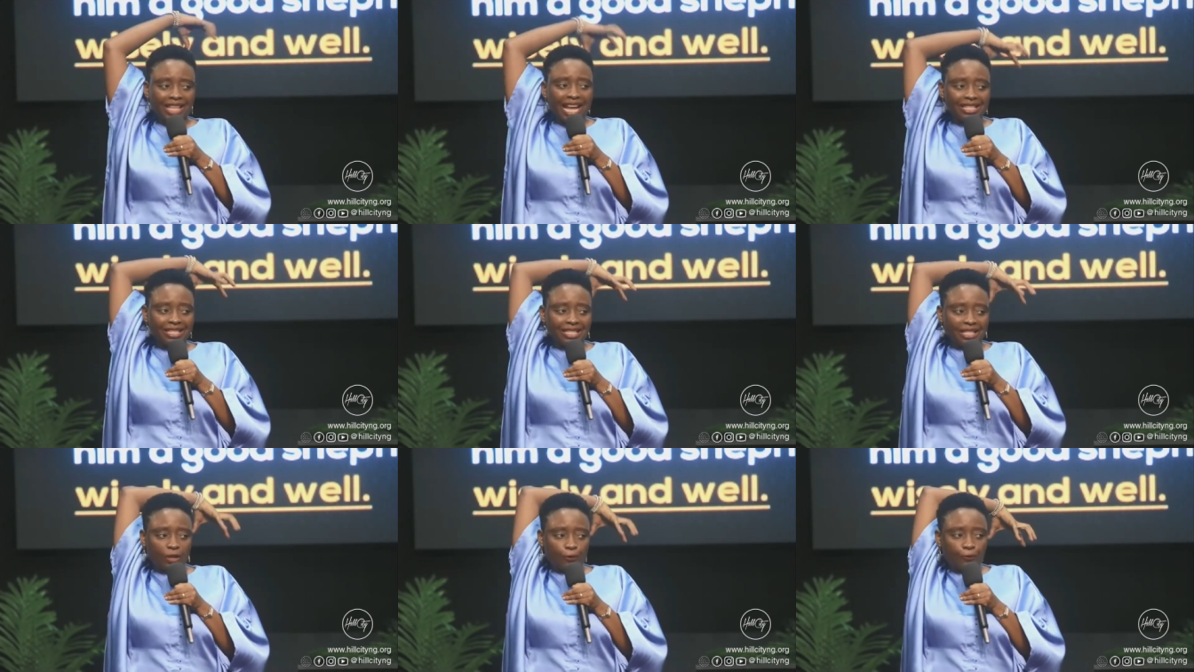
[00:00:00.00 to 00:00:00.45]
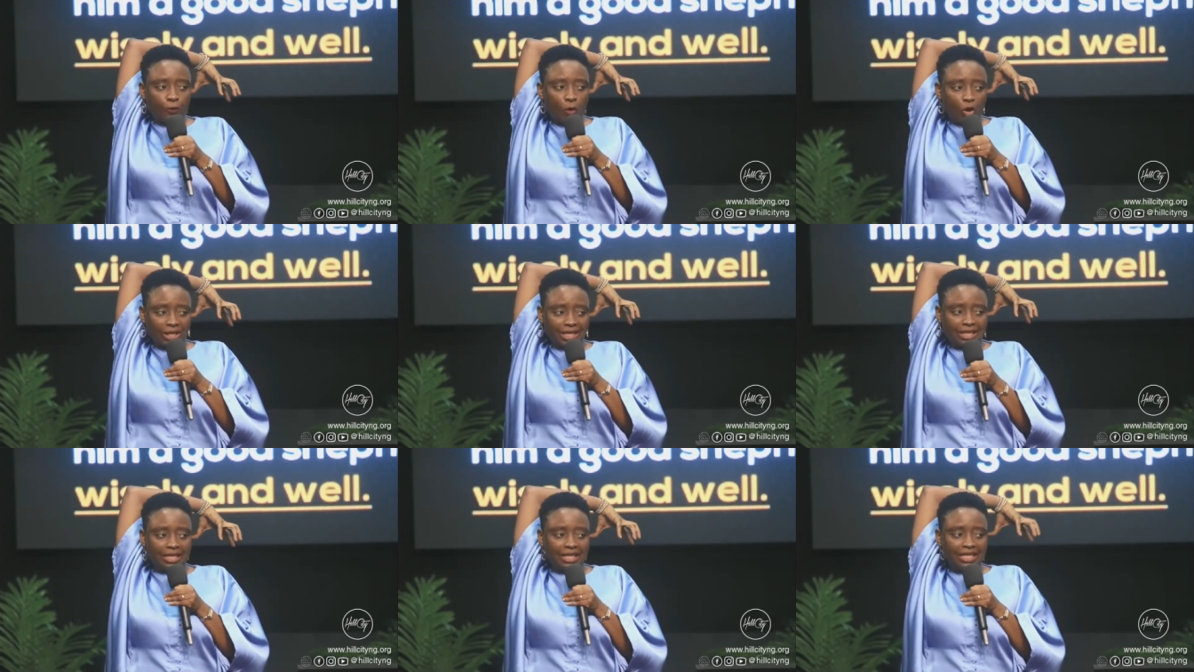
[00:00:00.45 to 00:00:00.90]
That's the
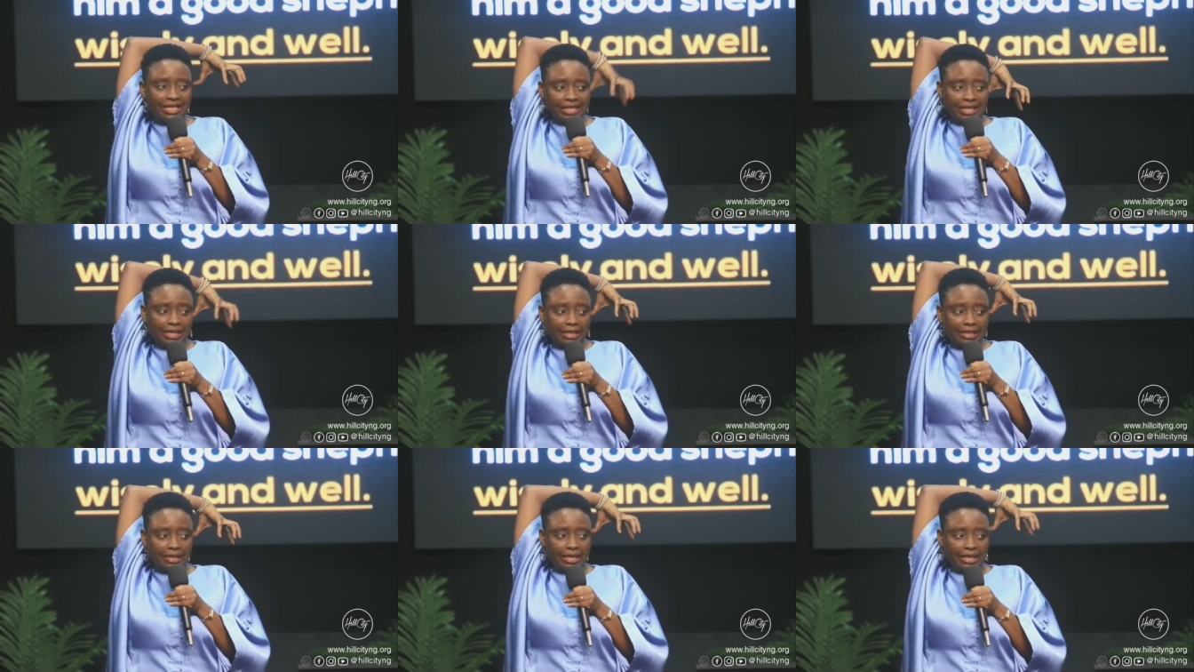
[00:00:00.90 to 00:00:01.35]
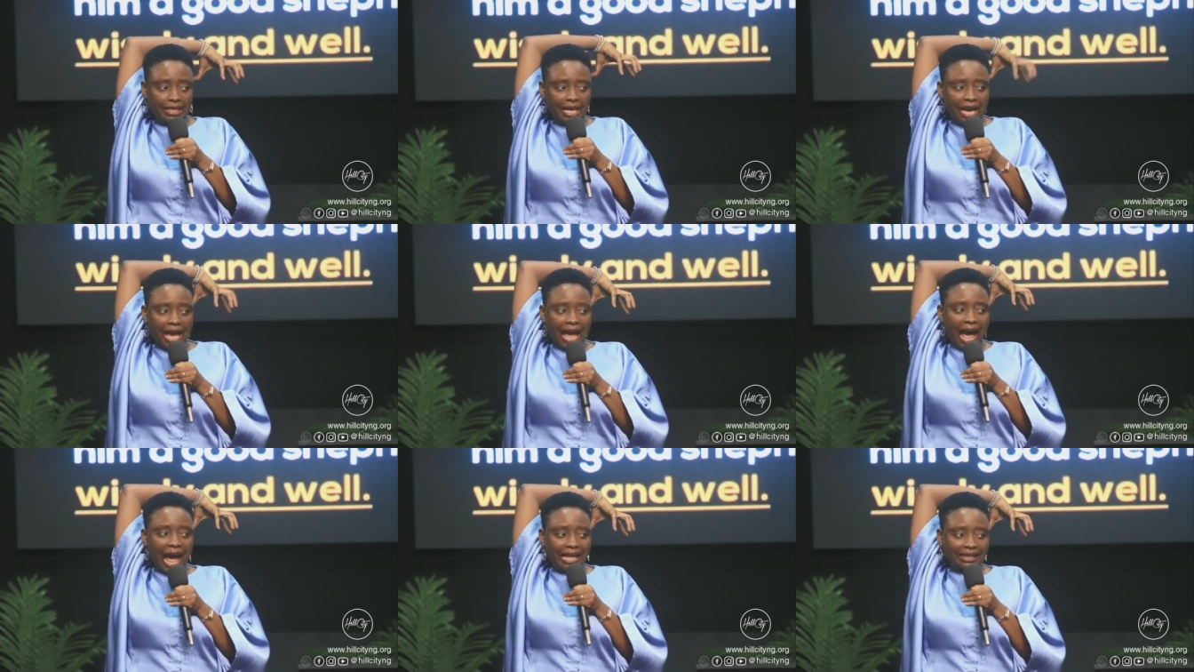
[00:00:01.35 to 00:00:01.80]
40
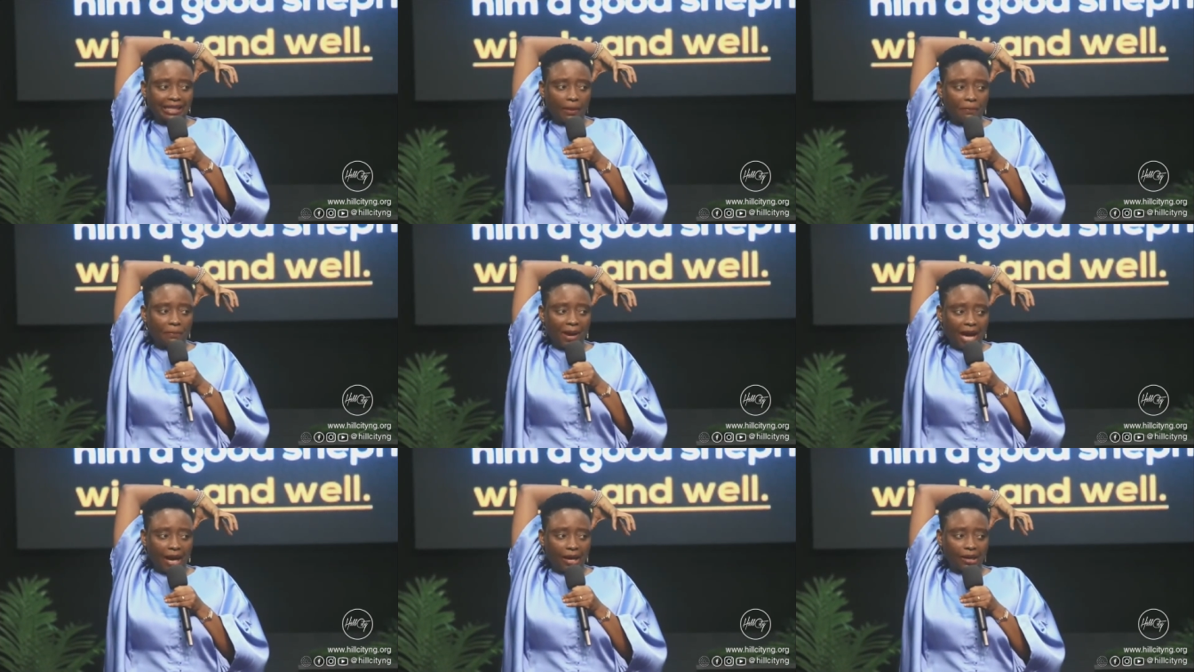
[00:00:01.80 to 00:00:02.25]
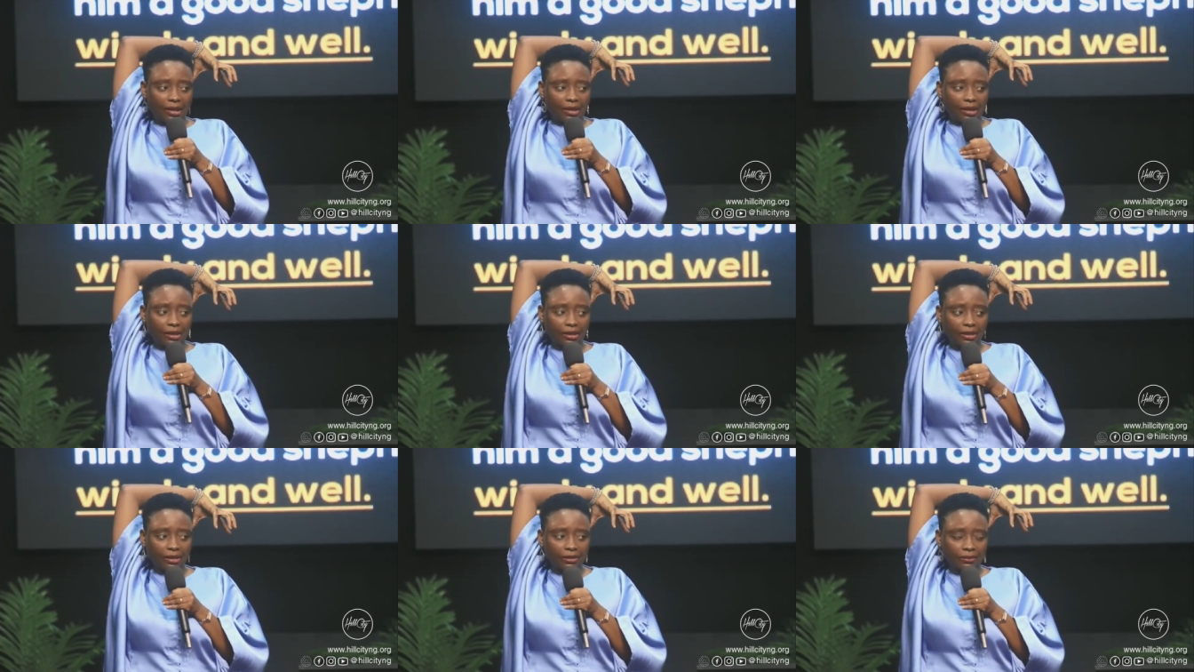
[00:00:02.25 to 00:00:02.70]
degree at the
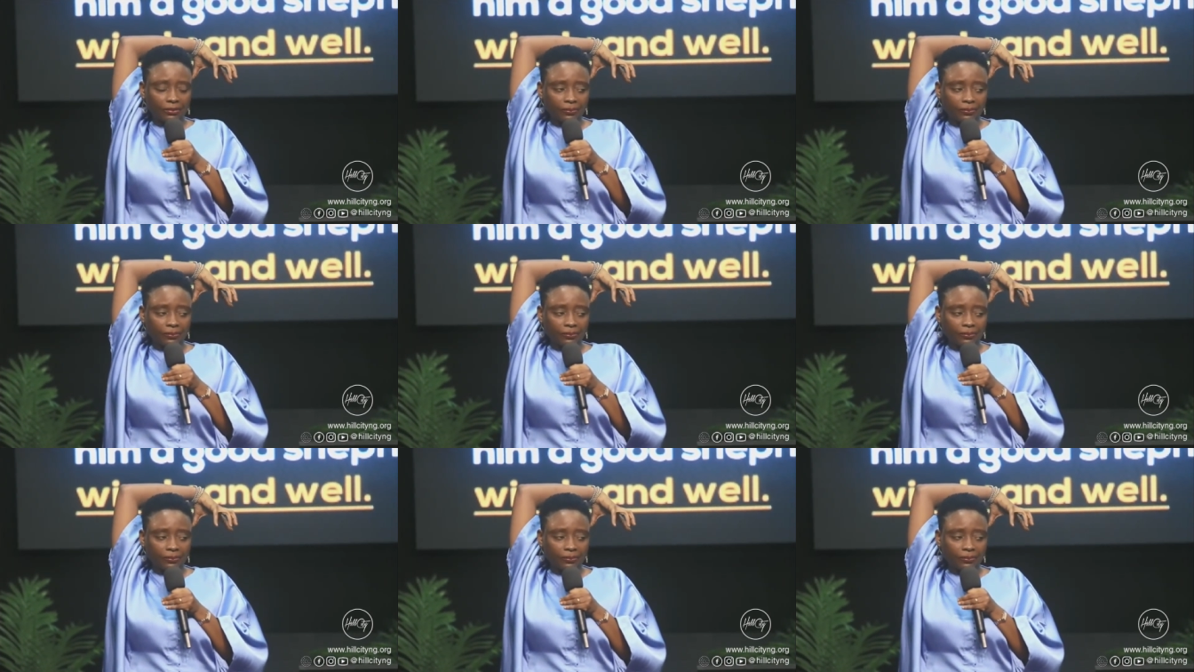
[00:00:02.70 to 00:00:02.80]
back.